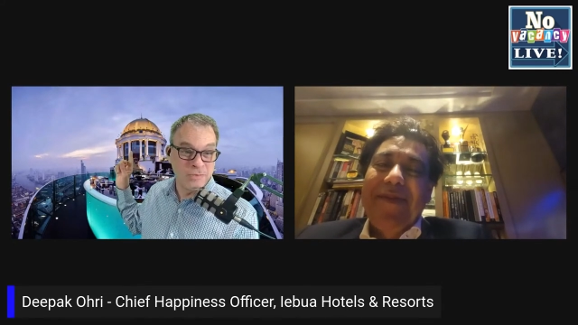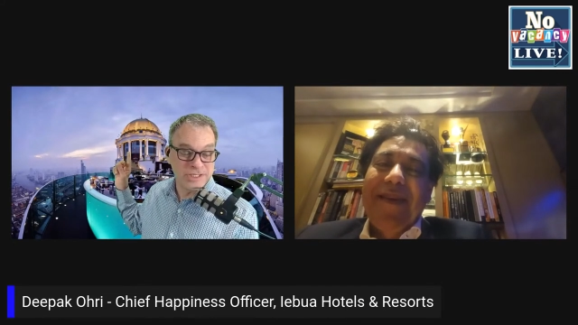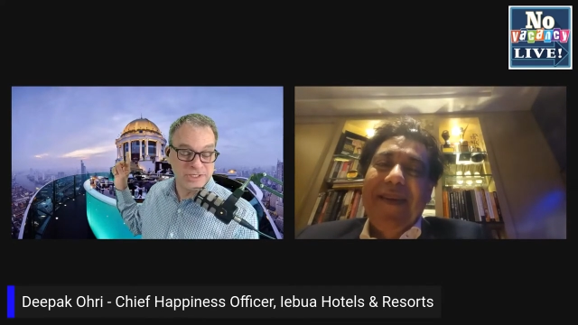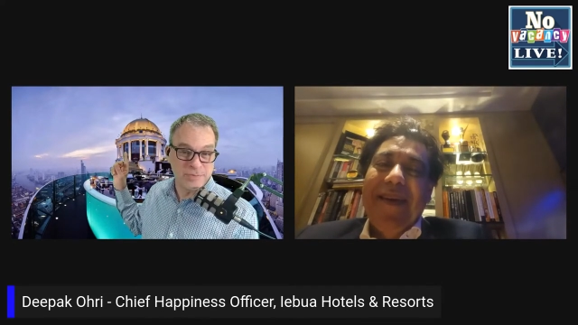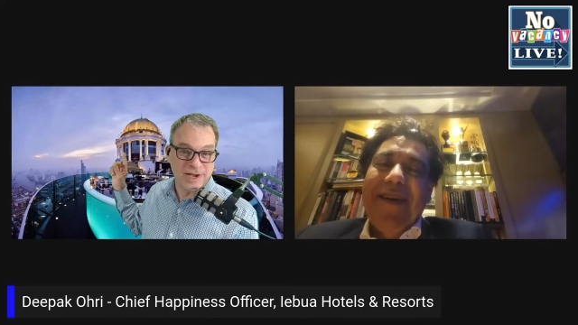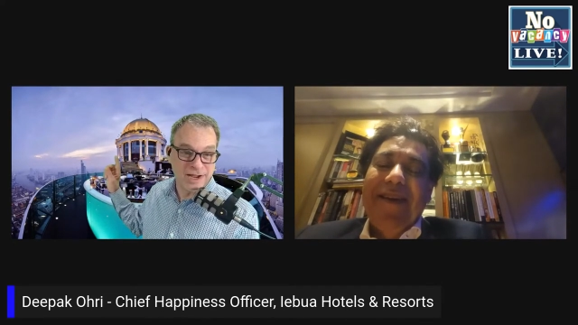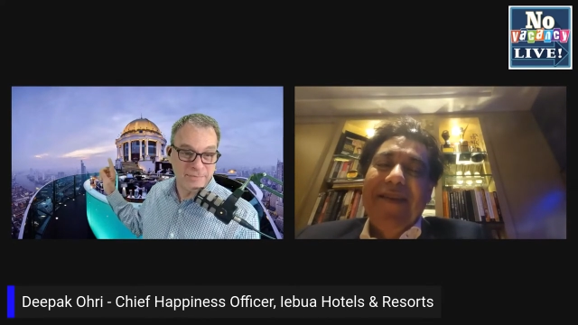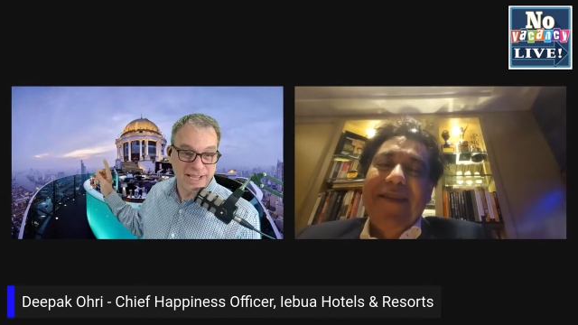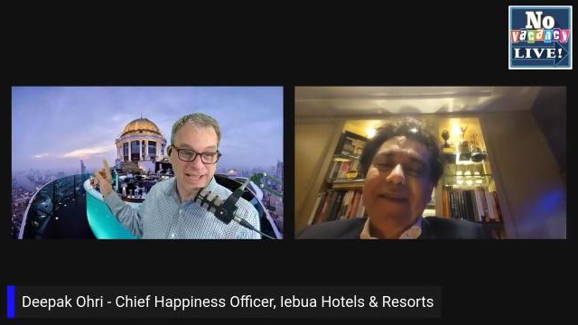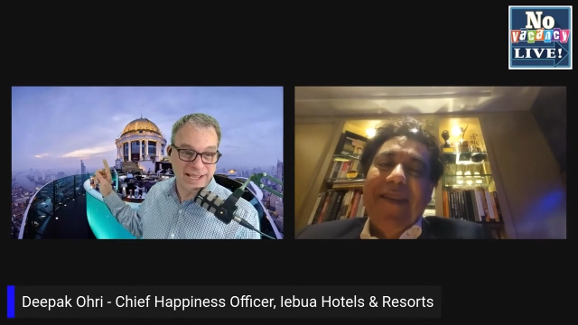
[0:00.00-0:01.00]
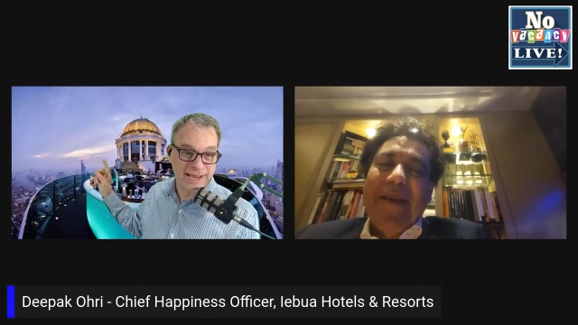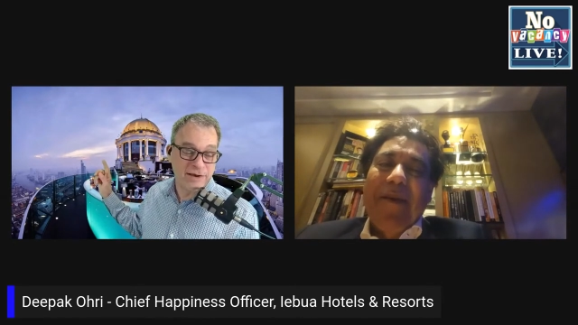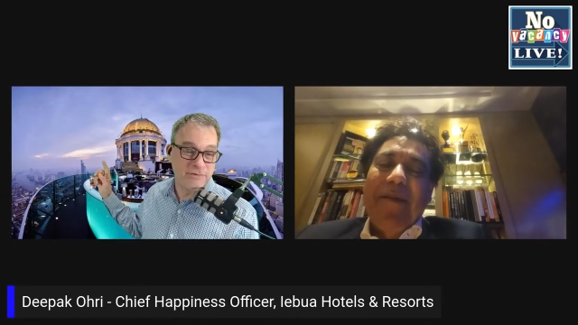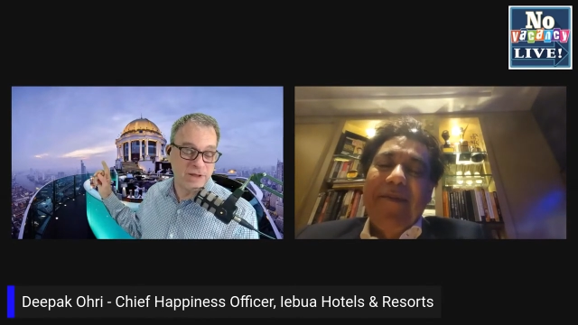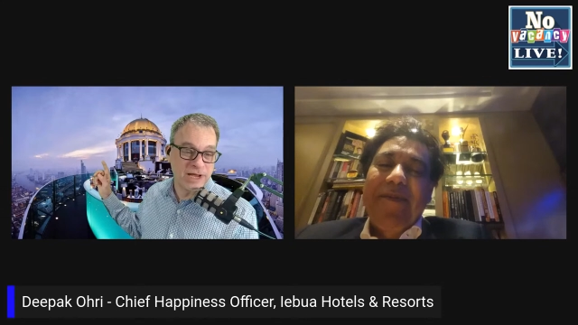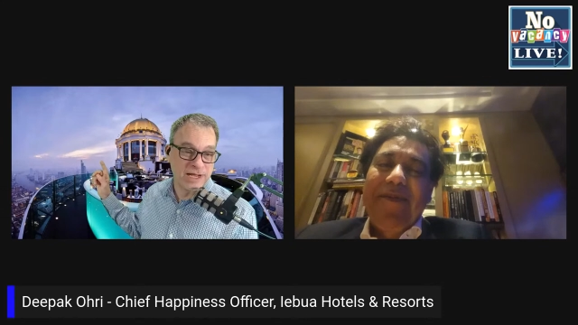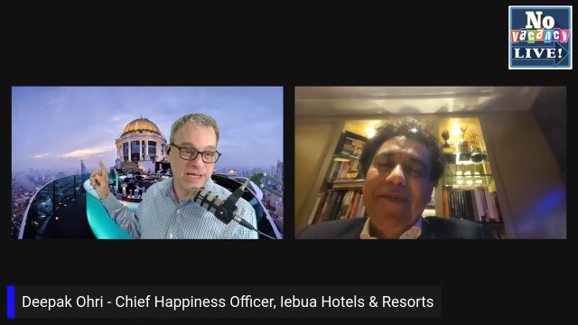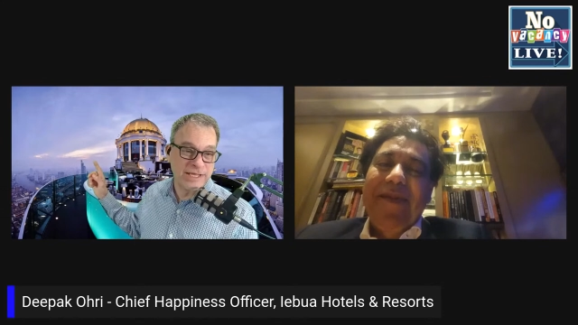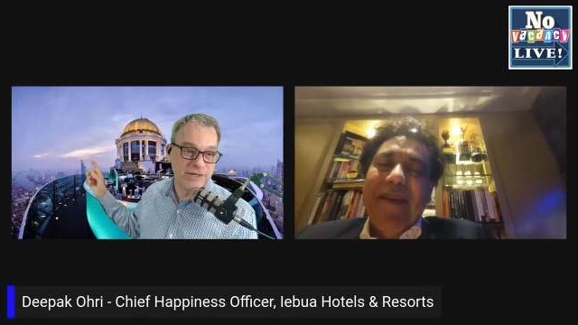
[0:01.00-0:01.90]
Speaker 1: which is behind my head, and uh,